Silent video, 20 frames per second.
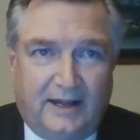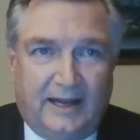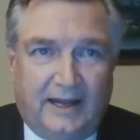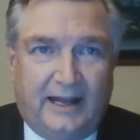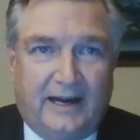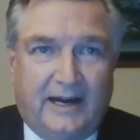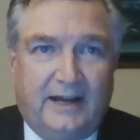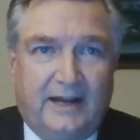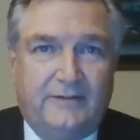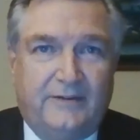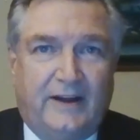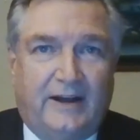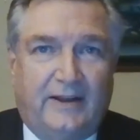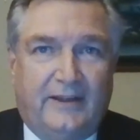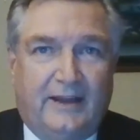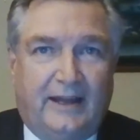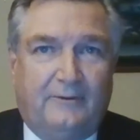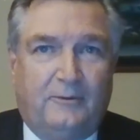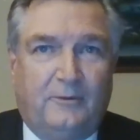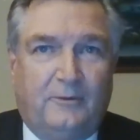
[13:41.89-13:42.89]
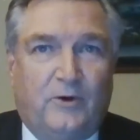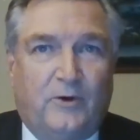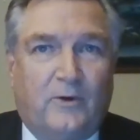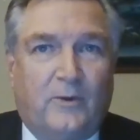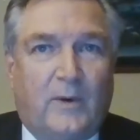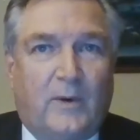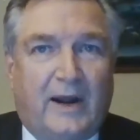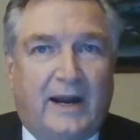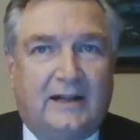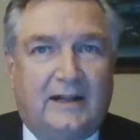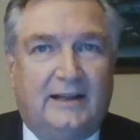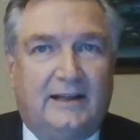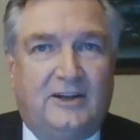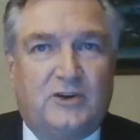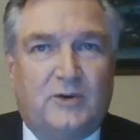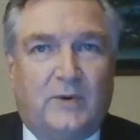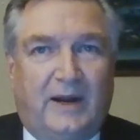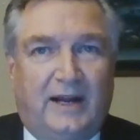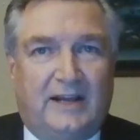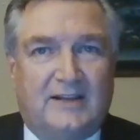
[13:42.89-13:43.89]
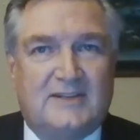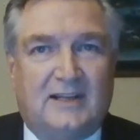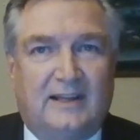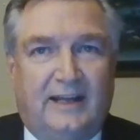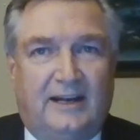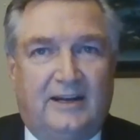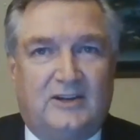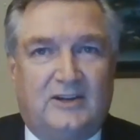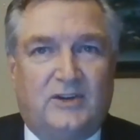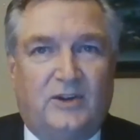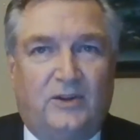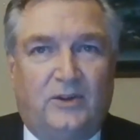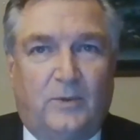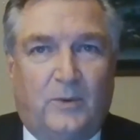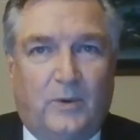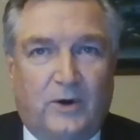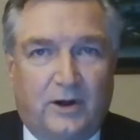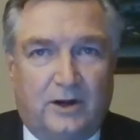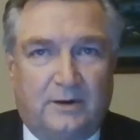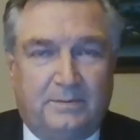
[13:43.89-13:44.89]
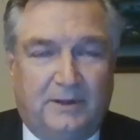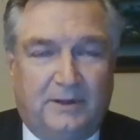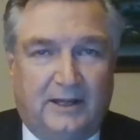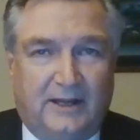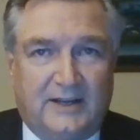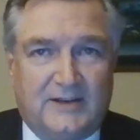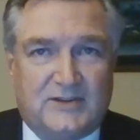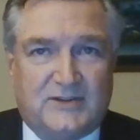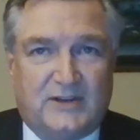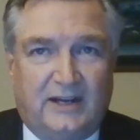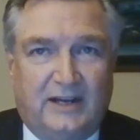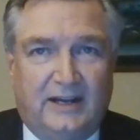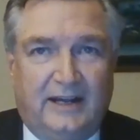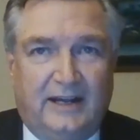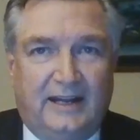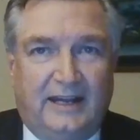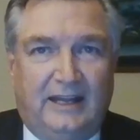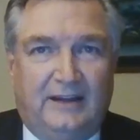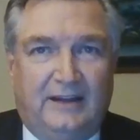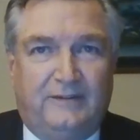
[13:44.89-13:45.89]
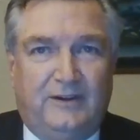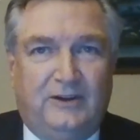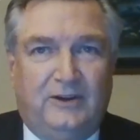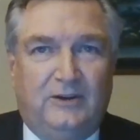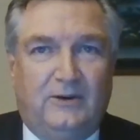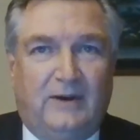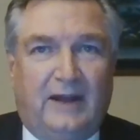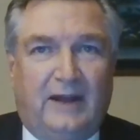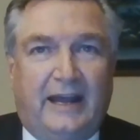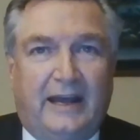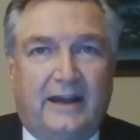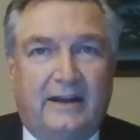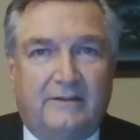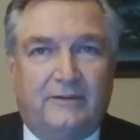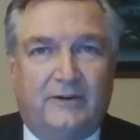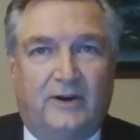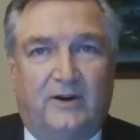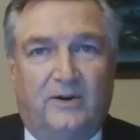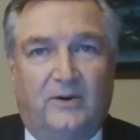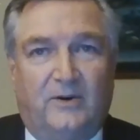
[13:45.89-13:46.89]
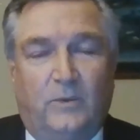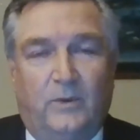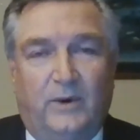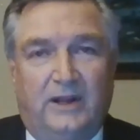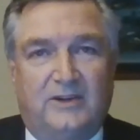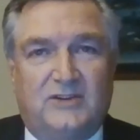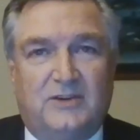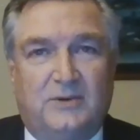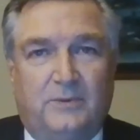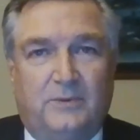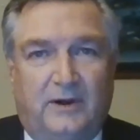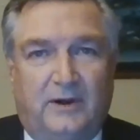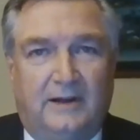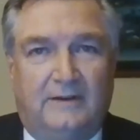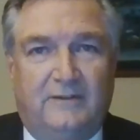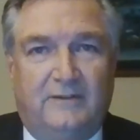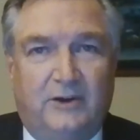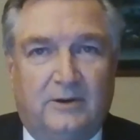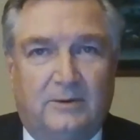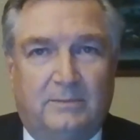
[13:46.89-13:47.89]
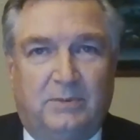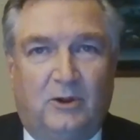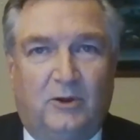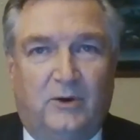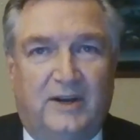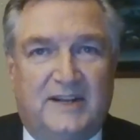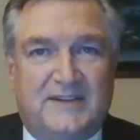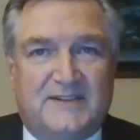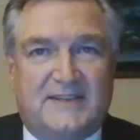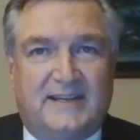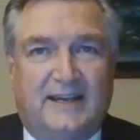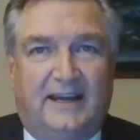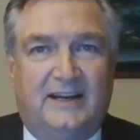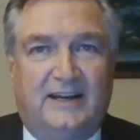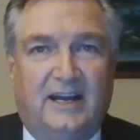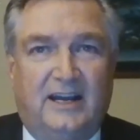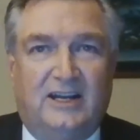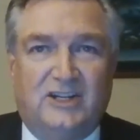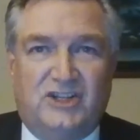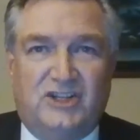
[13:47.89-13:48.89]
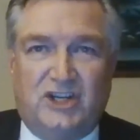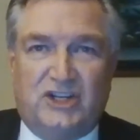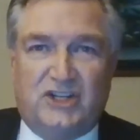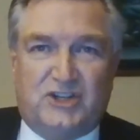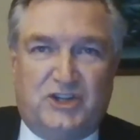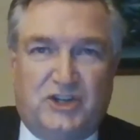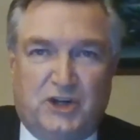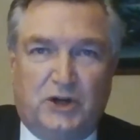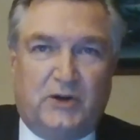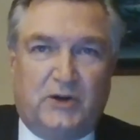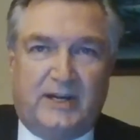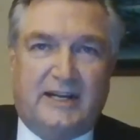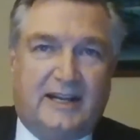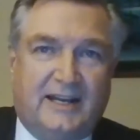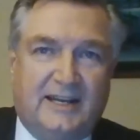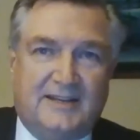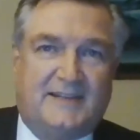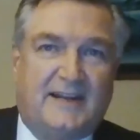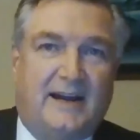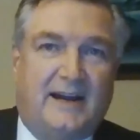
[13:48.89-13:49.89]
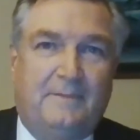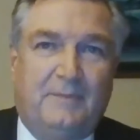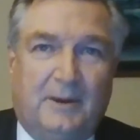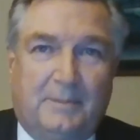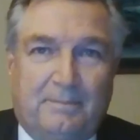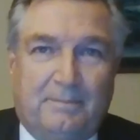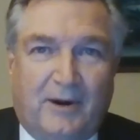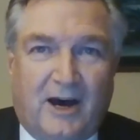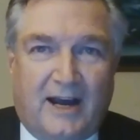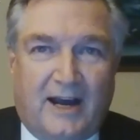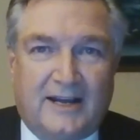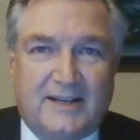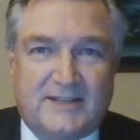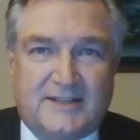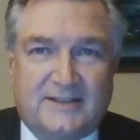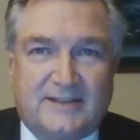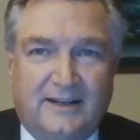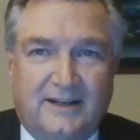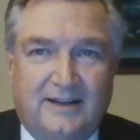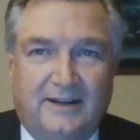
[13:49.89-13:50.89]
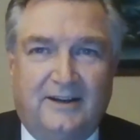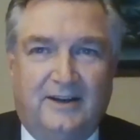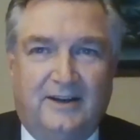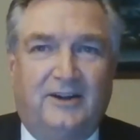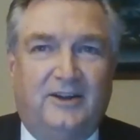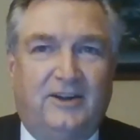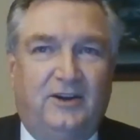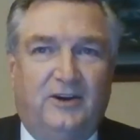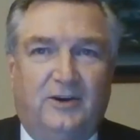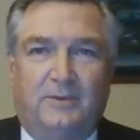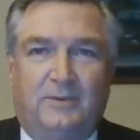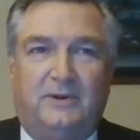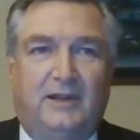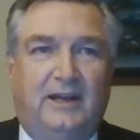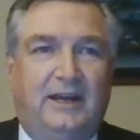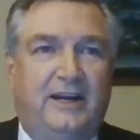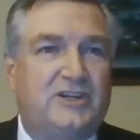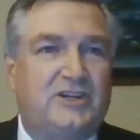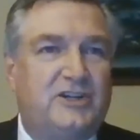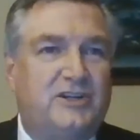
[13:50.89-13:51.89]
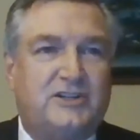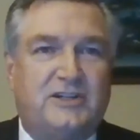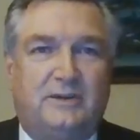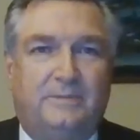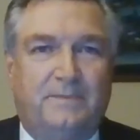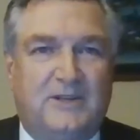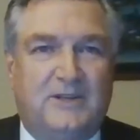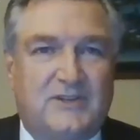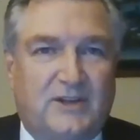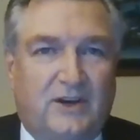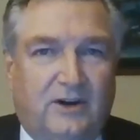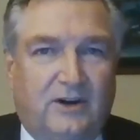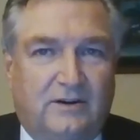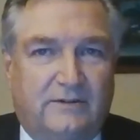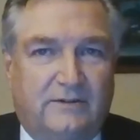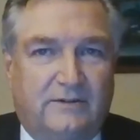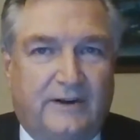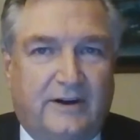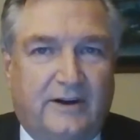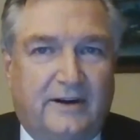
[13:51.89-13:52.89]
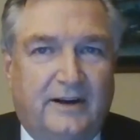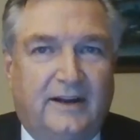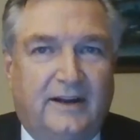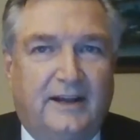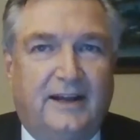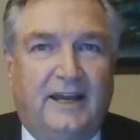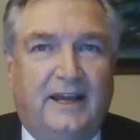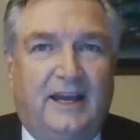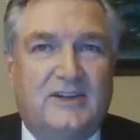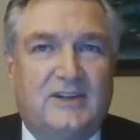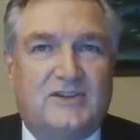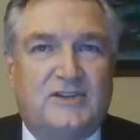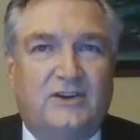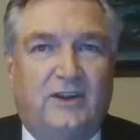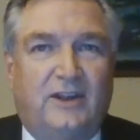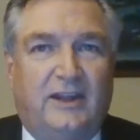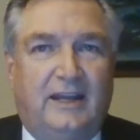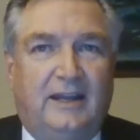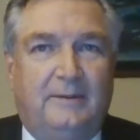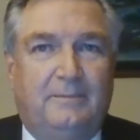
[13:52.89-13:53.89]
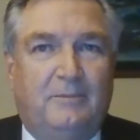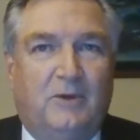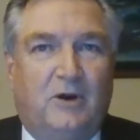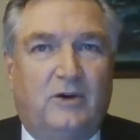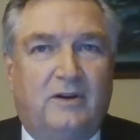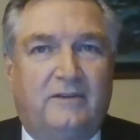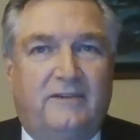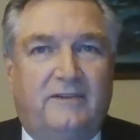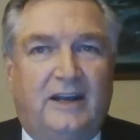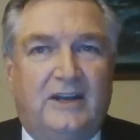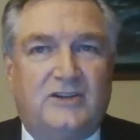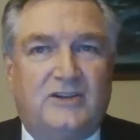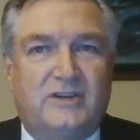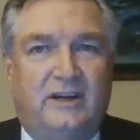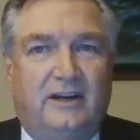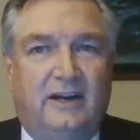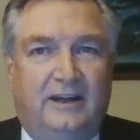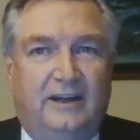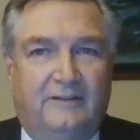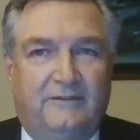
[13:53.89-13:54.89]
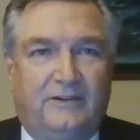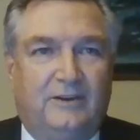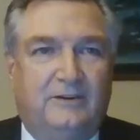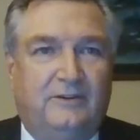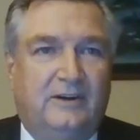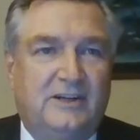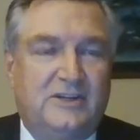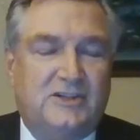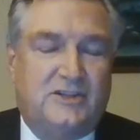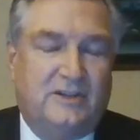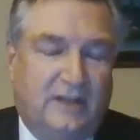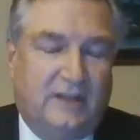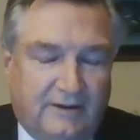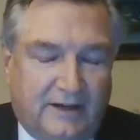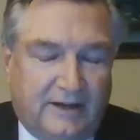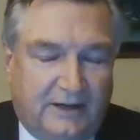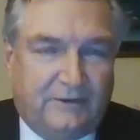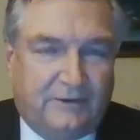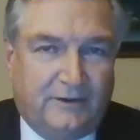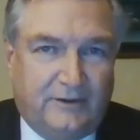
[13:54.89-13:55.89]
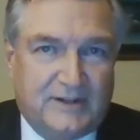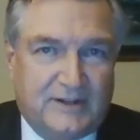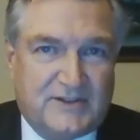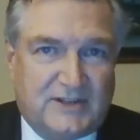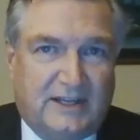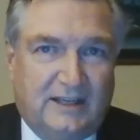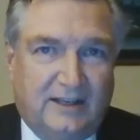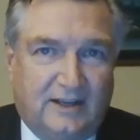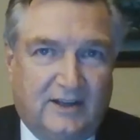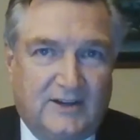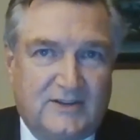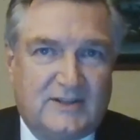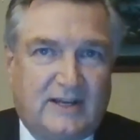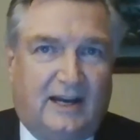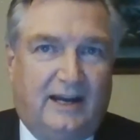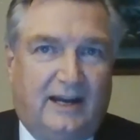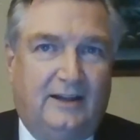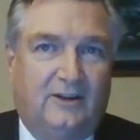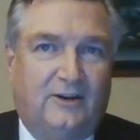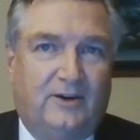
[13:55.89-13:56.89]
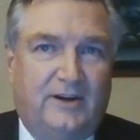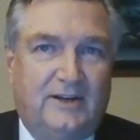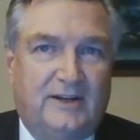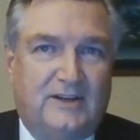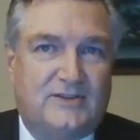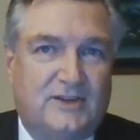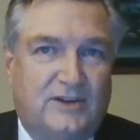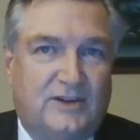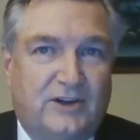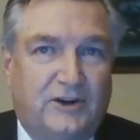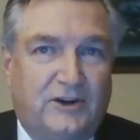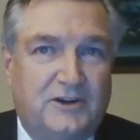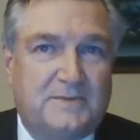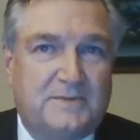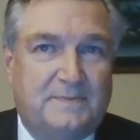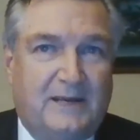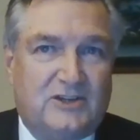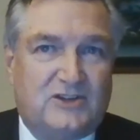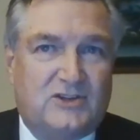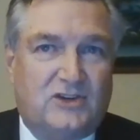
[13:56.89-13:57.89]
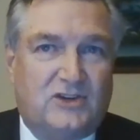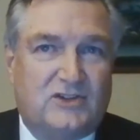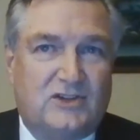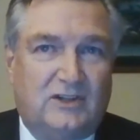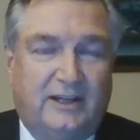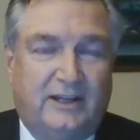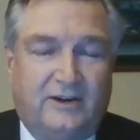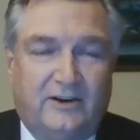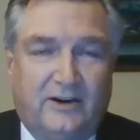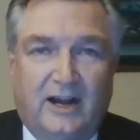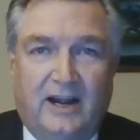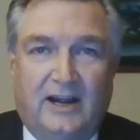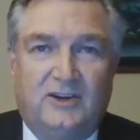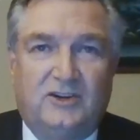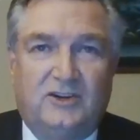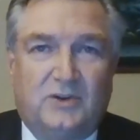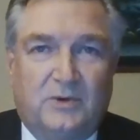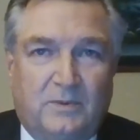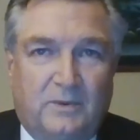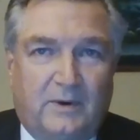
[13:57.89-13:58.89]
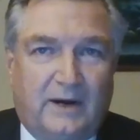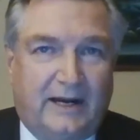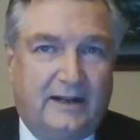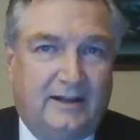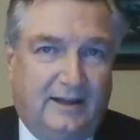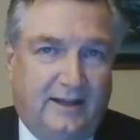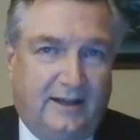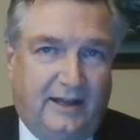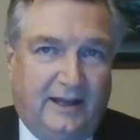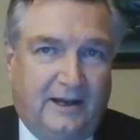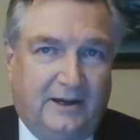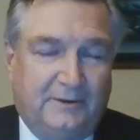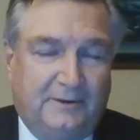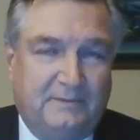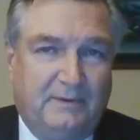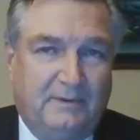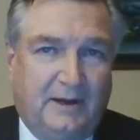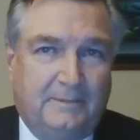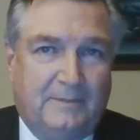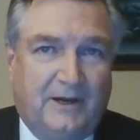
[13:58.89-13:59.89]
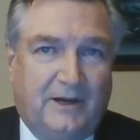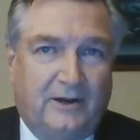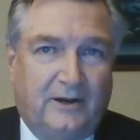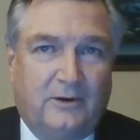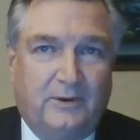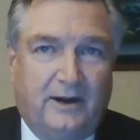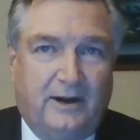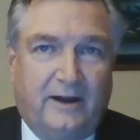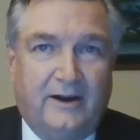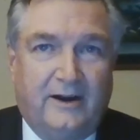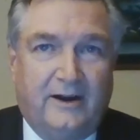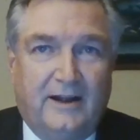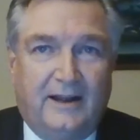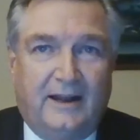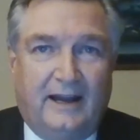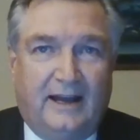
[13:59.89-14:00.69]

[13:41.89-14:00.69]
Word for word: And I found that directly translated to the workplace. If you ever went to one of your employees said, just do it because I'm the boss, your relationship is over. And so the motivation and influence, uh, influence skills I learned as a Toastmasters leader directly helped me in my career.